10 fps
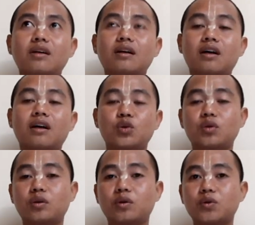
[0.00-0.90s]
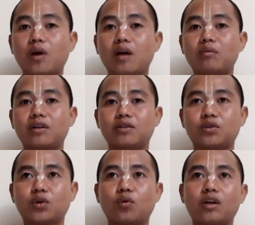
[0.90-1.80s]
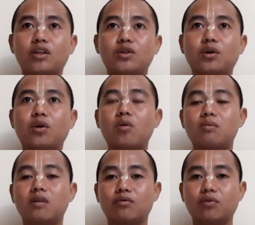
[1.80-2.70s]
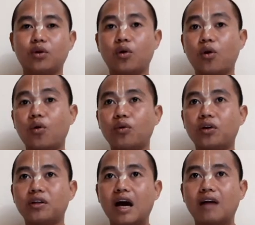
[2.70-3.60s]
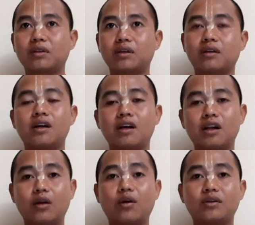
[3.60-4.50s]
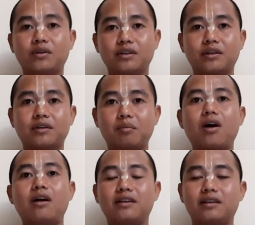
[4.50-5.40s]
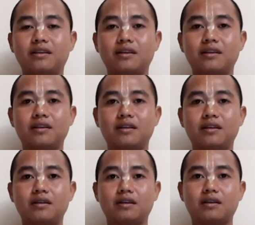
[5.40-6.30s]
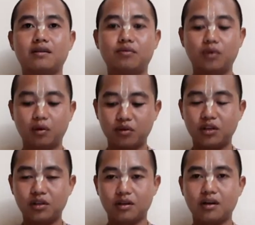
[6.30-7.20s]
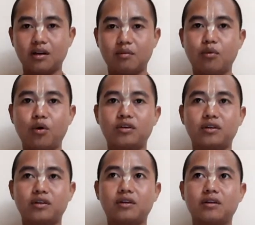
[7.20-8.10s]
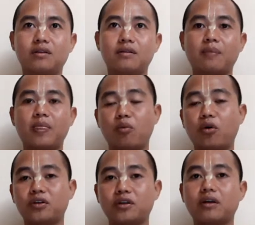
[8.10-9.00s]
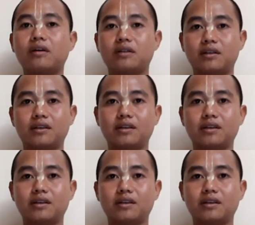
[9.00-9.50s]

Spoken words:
Sutta Goswami, so what is the hope for the whole world after Lord Krishna departed from this mortal earth?